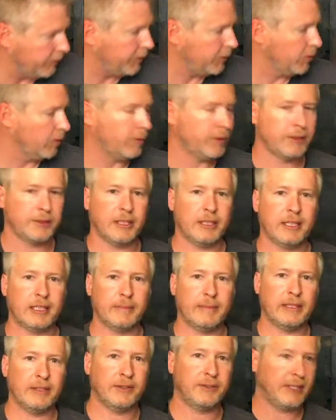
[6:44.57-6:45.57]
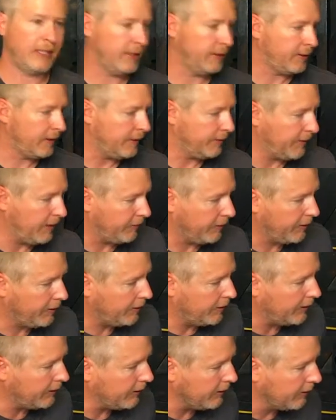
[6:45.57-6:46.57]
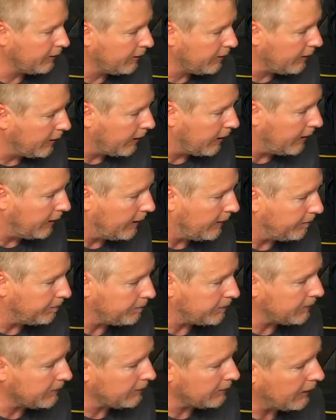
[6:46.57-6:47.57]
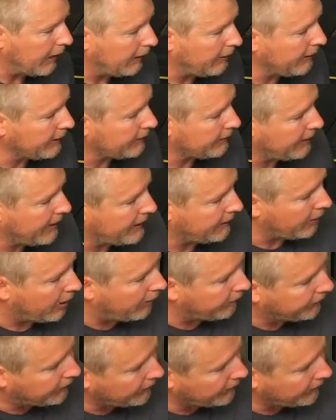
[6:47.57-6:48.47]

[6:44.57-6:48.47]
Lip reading: do what we were talking about, sanitize everything. I like to take off